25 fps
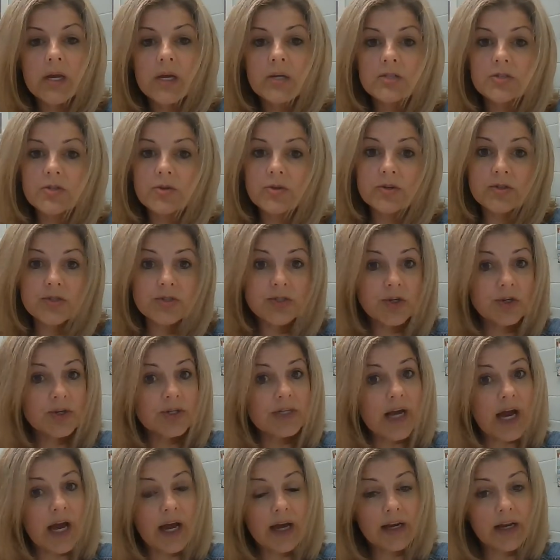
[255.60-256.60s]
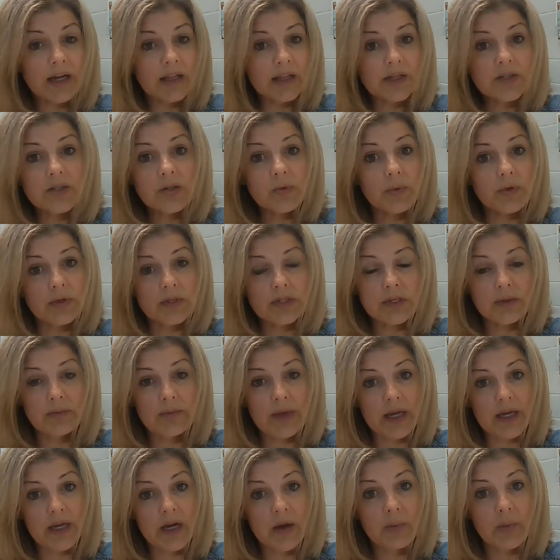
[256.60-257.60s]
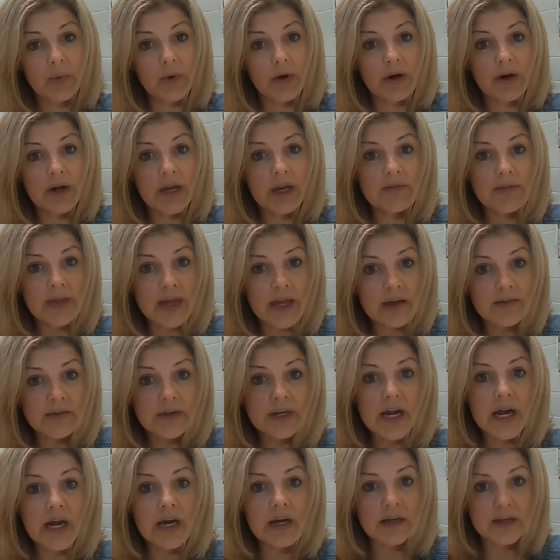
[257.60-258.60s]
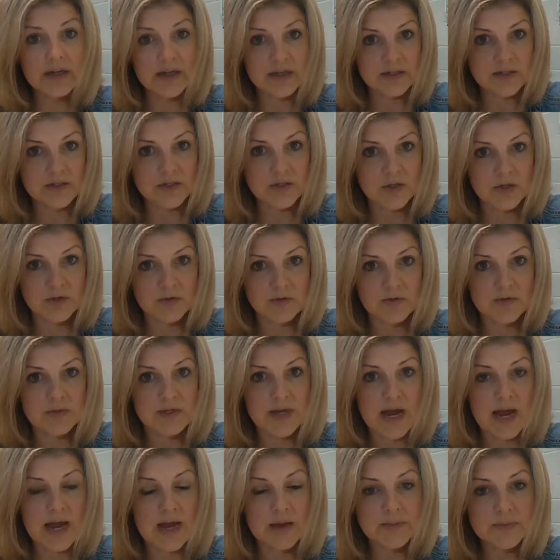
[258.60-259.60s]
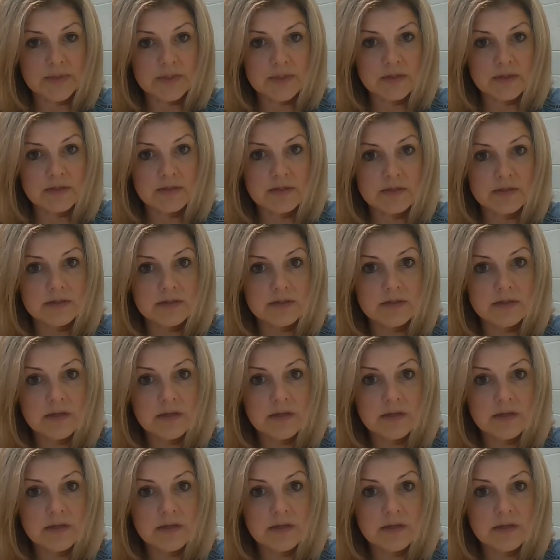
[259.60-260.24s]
Students are not eligible to make up work if they have an unexcused absence,